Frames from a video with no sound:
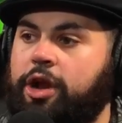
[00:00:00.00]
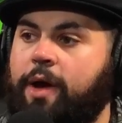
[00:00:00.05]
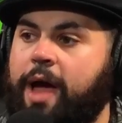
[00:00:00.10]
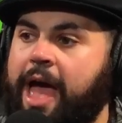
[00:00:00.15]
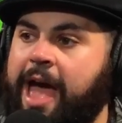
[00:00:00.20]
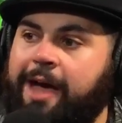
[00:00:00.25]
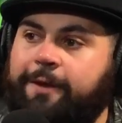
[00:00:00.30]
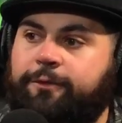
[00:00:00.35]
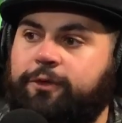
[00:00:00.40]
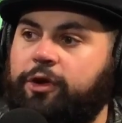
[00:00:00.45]

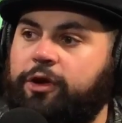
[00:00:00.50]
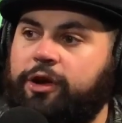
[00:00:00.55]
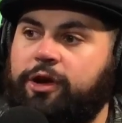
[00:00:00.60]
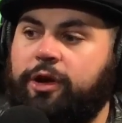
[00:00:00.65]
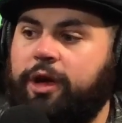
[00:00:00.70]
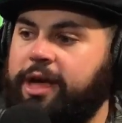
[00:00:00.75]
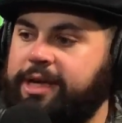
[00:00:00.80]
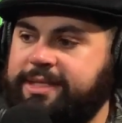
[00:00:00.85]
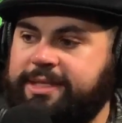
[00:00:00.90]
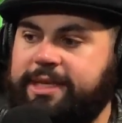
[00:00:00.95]
after
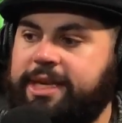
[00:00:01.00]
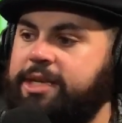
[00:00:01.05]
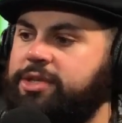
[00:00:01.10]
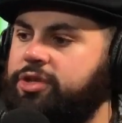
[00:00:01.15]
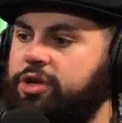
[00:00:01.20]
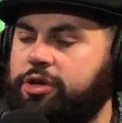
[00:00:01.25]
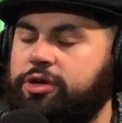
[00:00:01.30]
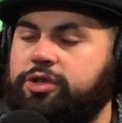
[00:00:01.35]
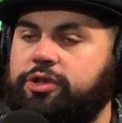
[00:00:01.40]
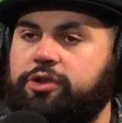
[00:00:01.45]
a
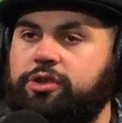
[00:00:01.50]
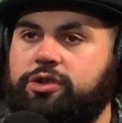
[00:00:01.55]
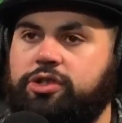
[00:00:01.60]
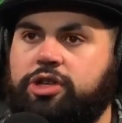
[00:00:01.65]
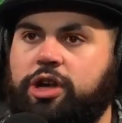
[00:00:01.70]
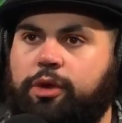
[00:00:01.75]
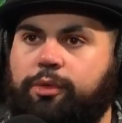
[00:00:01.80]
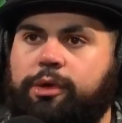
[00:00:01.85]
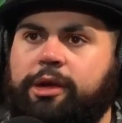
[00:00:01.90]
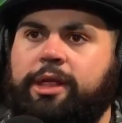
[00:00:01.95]
season or two, you
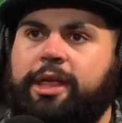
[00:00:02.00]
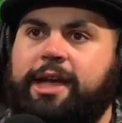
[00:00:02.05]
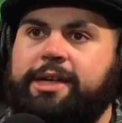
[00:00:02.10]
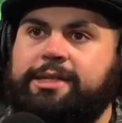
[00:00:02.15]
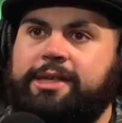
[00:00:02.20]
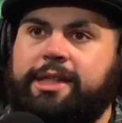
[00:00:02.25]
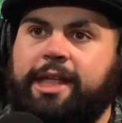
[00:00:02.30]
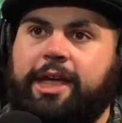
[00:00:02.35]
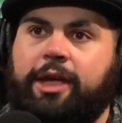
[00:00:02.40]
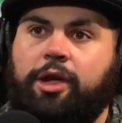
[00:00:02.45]
start
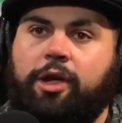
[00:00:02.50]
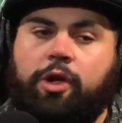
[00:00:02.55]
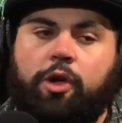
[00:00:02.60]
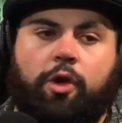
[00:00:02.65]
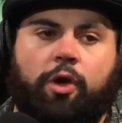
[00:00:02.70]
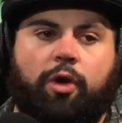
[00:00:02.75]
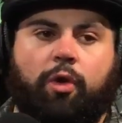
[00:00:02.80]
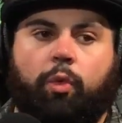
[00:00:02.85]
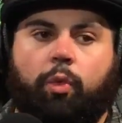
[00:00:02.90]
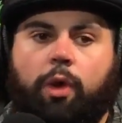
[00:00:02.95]
realizing like,
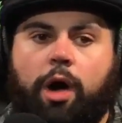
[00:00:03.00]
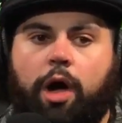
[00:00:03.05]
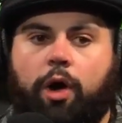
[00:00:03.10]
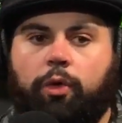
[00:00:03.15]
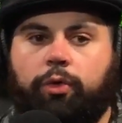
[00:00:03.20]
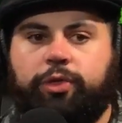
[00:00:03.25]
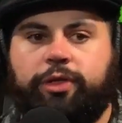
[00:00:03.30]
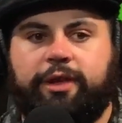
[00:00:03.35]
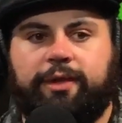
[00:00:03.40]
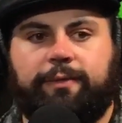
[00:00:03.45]

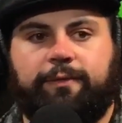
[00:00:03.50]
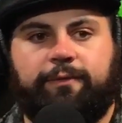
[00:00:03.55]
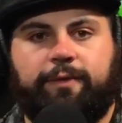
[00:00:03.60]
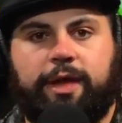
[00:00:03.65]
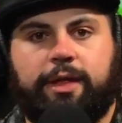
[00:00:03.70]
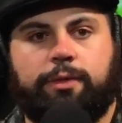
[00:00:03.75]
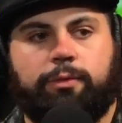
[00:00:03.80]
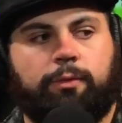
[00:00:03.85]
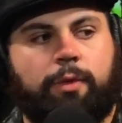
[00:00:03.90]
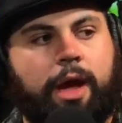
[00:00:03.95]
whoa, this
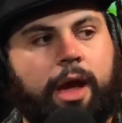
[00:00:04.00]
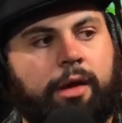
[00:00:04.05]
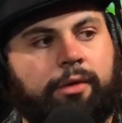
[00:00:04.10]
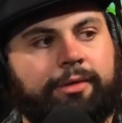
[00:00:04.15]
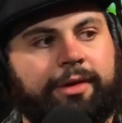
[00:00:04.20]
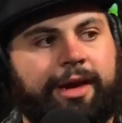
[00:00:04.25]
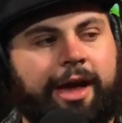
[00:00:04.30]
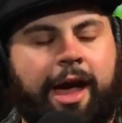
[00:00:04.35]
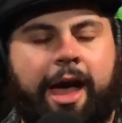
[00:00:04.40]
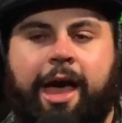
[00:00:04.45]
5th
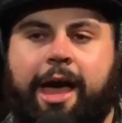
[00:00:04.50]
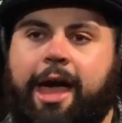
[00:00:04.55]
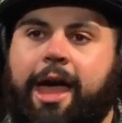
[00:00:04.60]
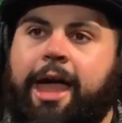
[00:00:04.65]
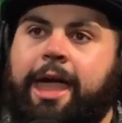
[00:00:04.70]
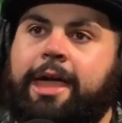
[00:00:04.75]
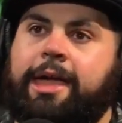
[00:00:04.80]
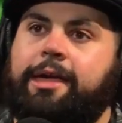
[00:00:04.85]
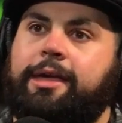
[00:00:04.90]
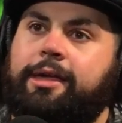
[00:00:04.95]
round
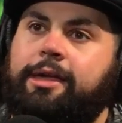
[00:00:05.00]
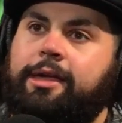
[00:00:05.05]
guy